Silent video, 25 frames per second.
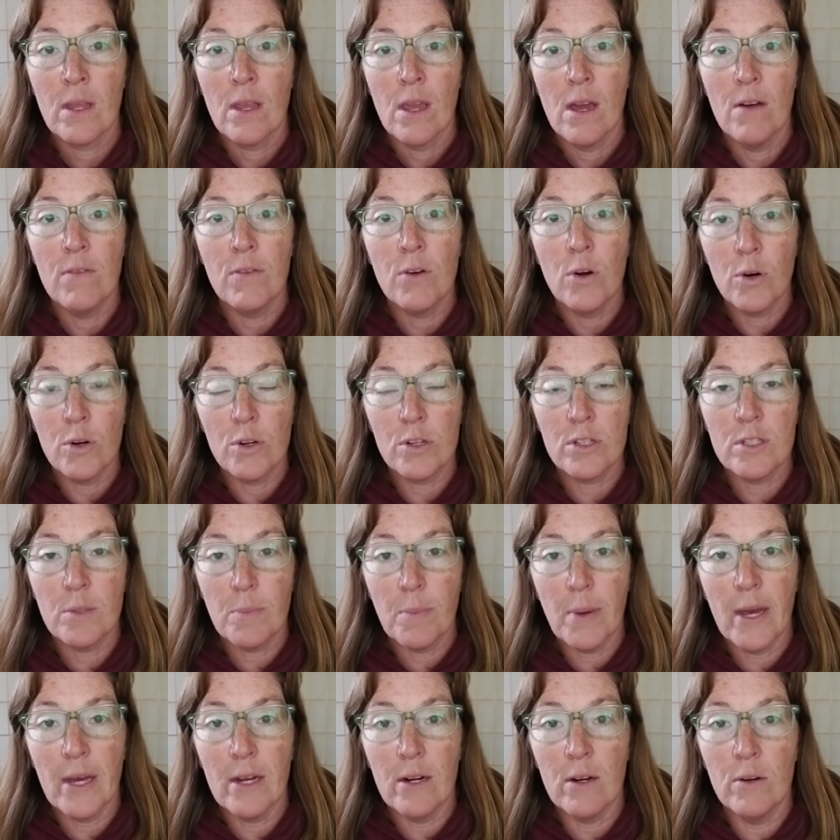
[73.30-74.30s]
Of course, the
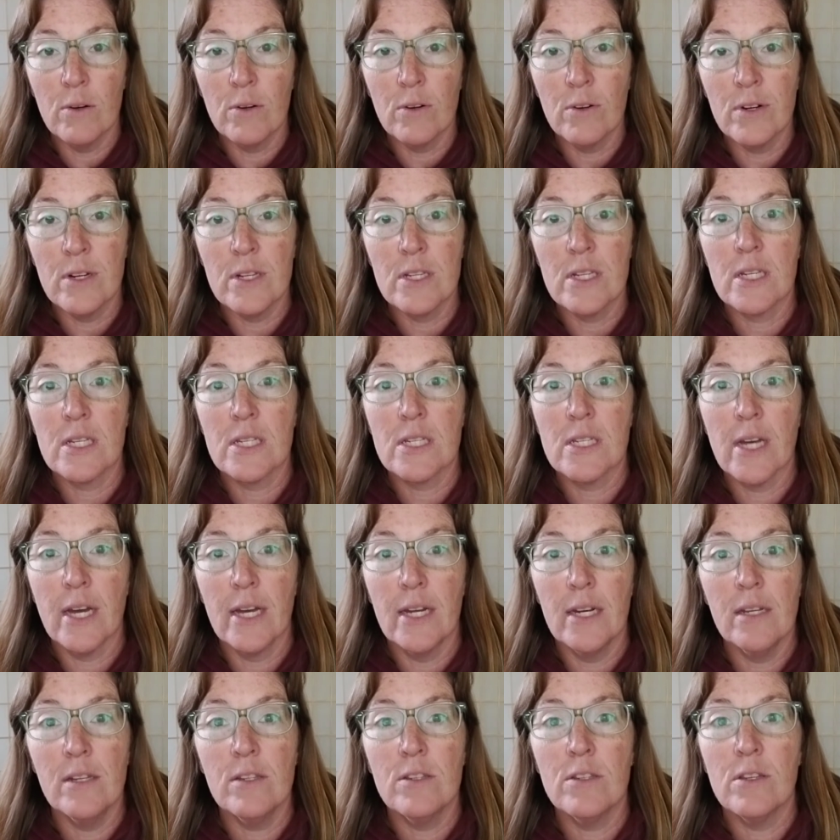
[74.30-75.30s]
pet owner is
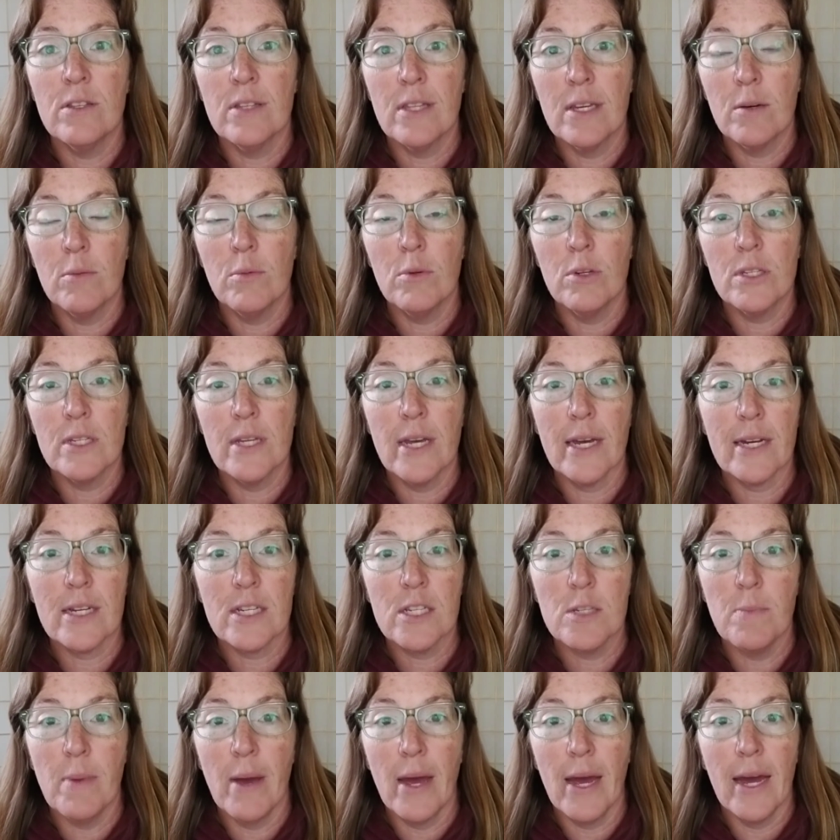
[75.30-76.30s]
excited, so they will
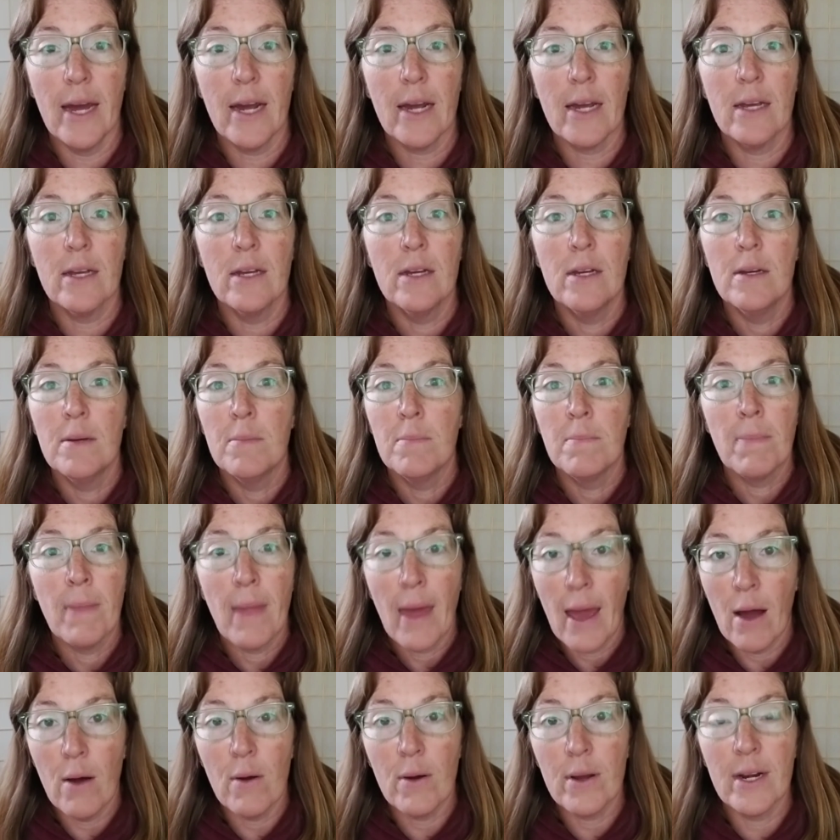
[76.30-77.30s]
text back,
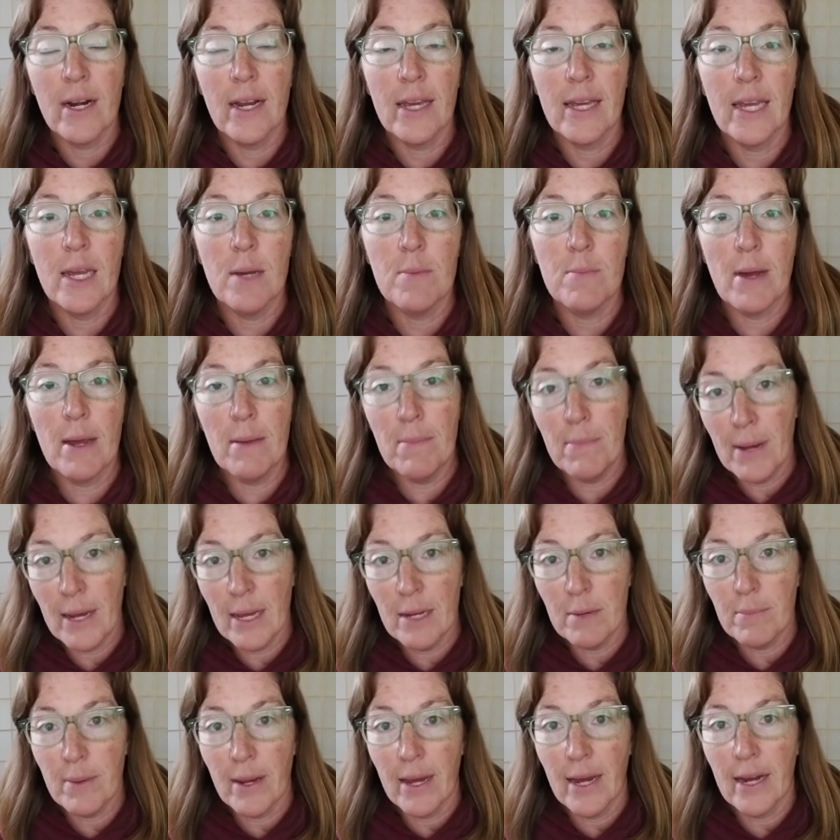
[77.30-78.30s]
"How can I get my
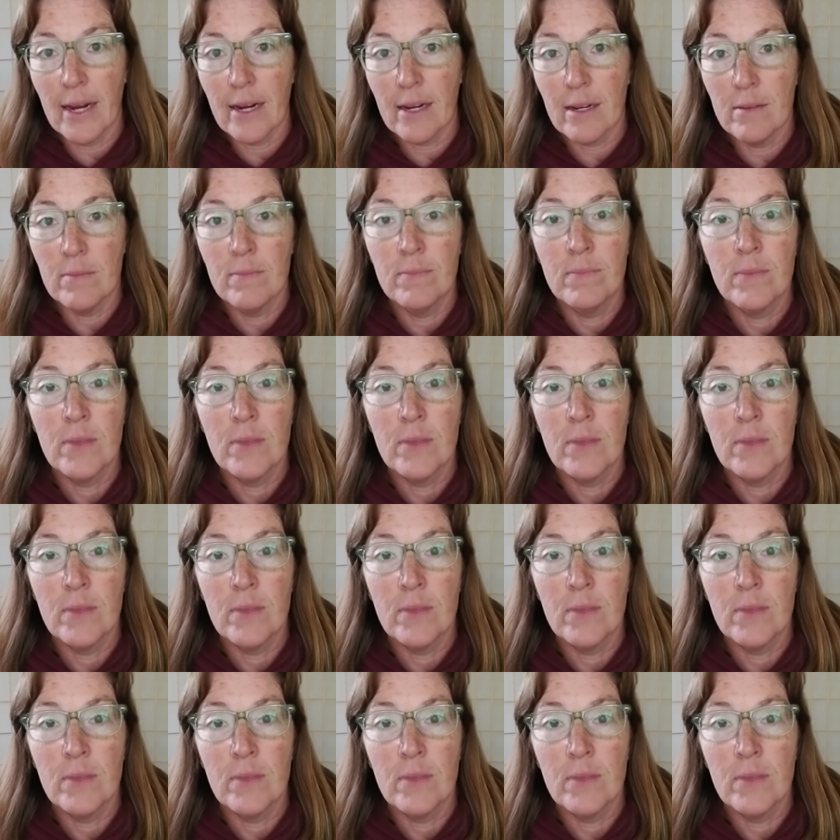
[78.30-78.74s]
pet back?"